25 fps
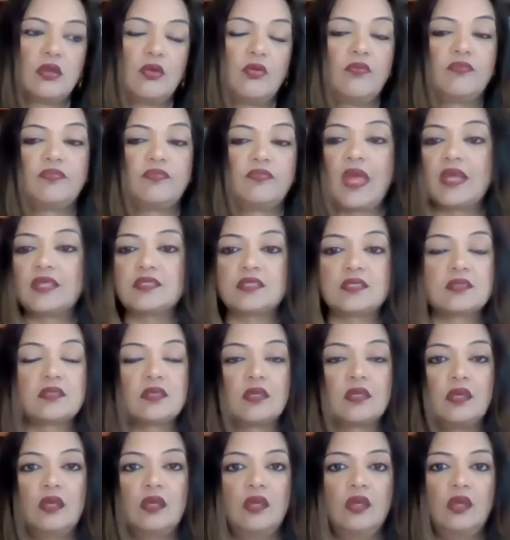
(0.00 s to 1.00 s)
So if
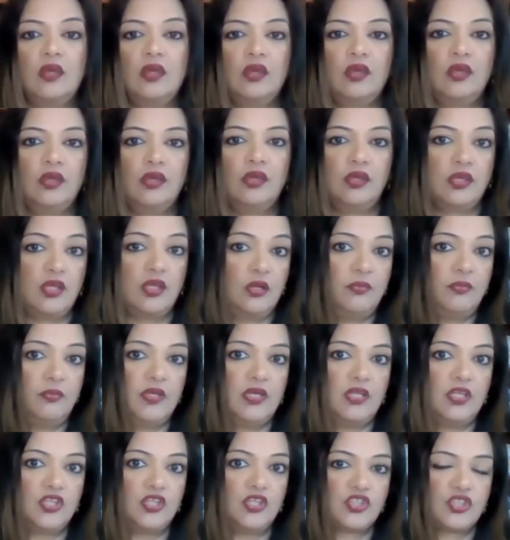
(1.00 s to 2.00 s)
that's going to
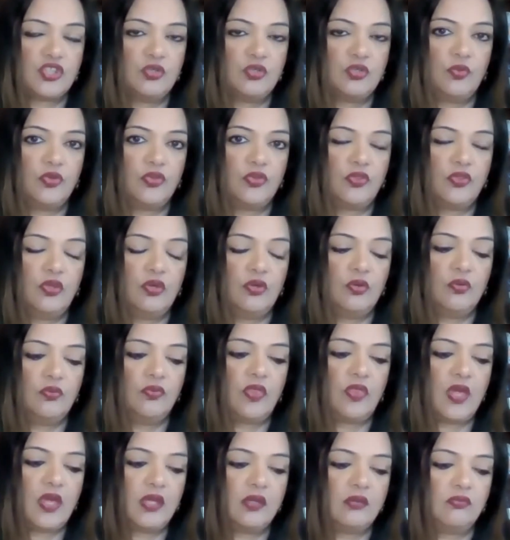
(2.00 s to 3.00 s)
be an issue with you,
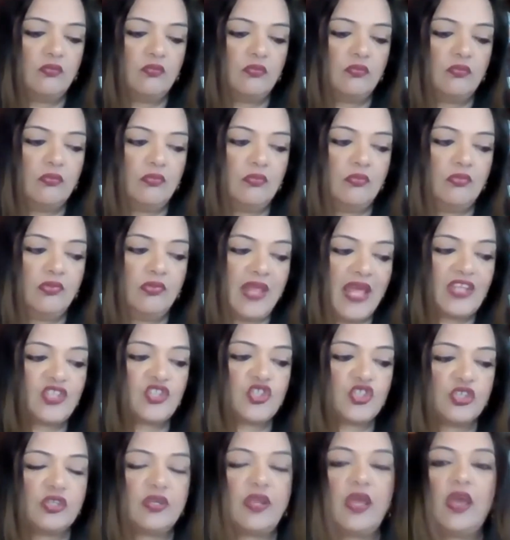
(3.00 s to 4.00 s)
then
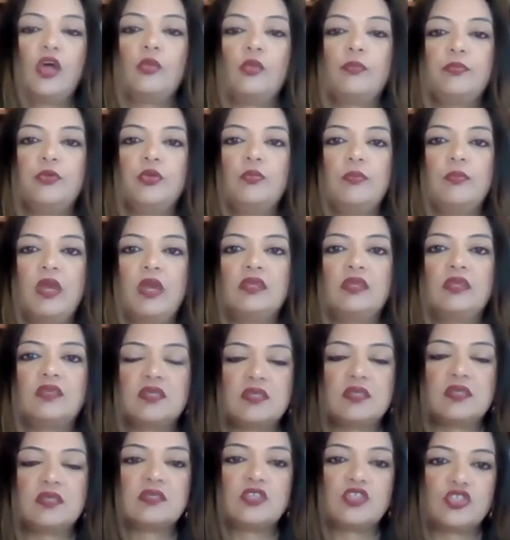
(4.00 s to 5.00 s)
that should help you make the
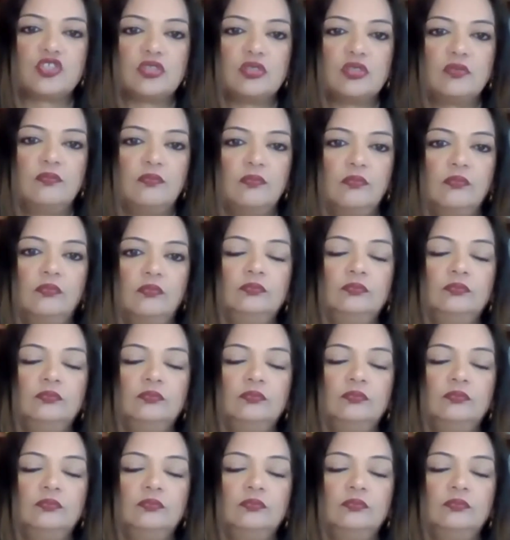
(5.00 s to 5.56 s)
decision.